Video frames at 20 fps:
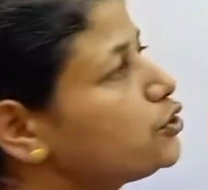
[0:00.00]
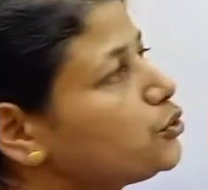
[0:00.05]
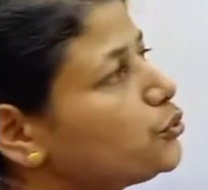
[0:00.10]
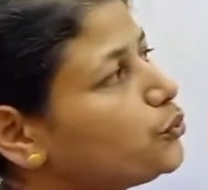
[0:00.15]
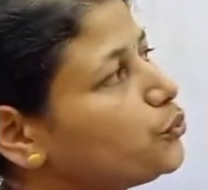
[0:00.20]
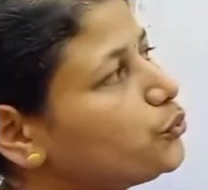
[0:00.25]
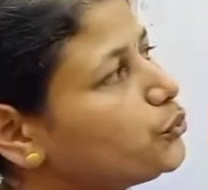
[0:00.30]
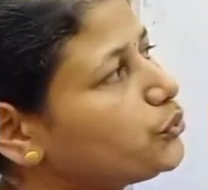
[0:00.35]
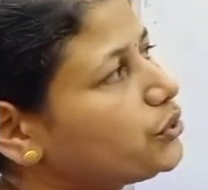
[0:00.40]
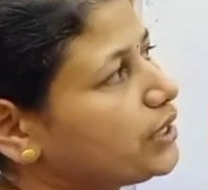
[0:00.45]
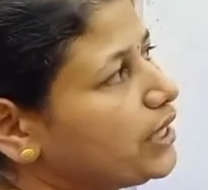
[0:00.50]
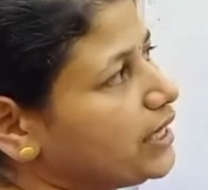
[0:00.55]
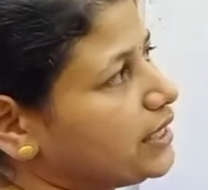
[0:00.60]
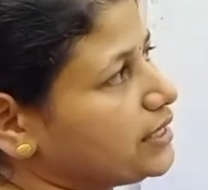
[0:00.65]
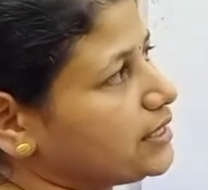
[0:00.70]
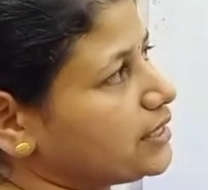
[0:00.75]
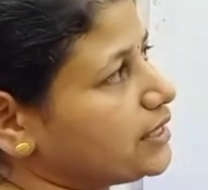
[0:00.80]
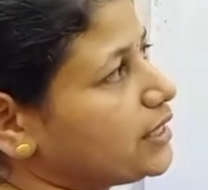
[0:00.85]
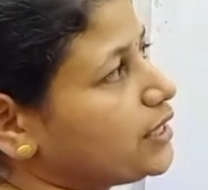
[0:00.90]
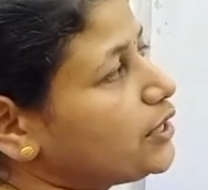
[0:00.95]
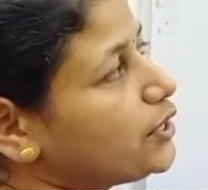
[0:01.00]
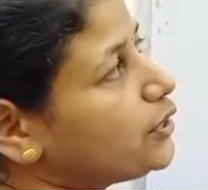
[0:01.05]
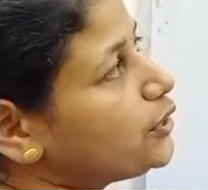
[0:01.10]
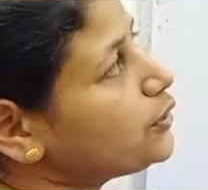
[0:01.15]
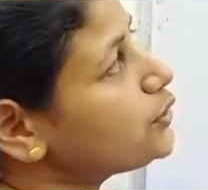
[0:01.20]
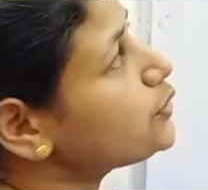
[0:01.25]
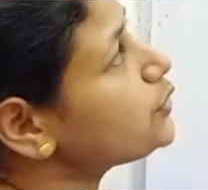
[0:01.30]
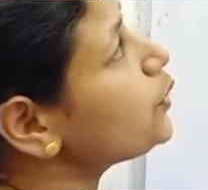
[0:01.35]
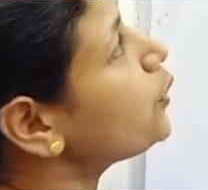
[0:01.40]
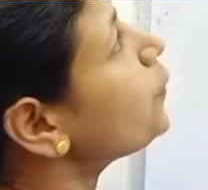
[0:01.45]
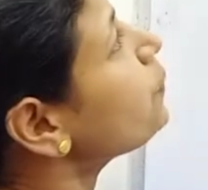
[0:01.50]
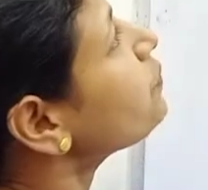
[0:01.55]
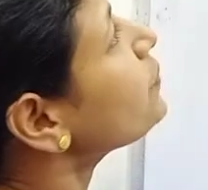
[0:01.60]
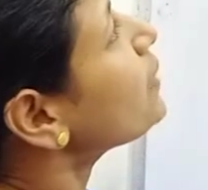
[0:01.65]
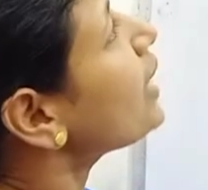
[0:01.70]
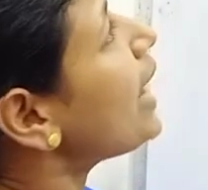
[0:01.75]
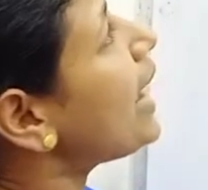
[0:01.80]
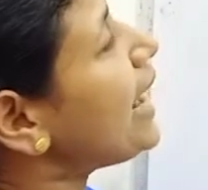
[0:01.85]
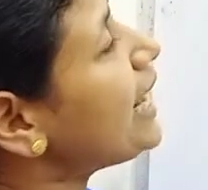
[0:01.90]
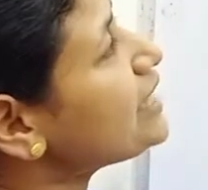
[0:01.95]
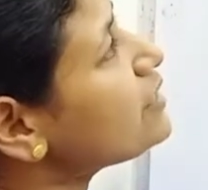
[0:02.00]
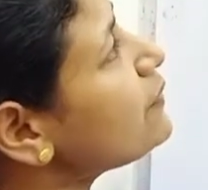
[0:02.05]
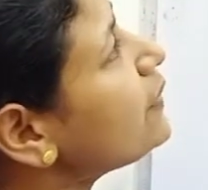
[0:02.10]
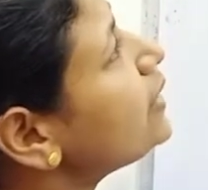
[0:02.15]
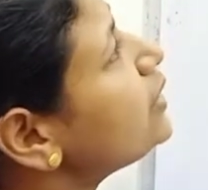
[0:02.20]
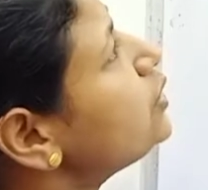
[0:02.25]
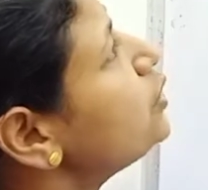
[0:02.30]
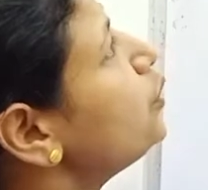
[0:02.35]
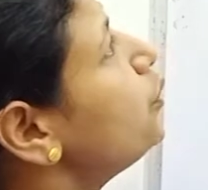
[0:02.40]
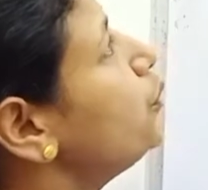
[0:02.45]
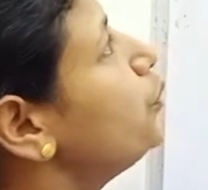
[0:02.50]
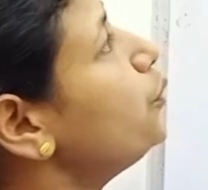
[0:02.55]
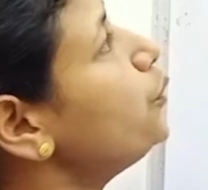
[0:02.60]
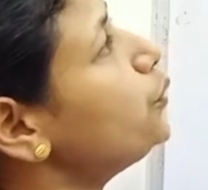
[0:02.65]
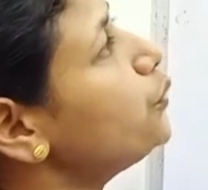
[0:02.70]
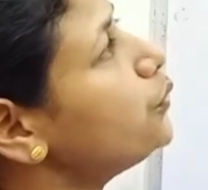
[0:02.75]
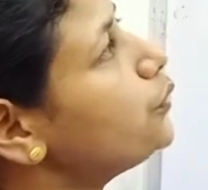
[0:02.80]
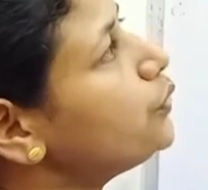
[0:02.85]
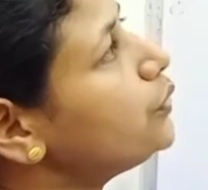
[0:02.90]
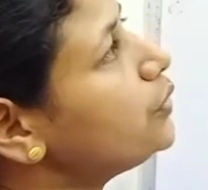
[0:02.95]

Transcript: two trains. So as we know,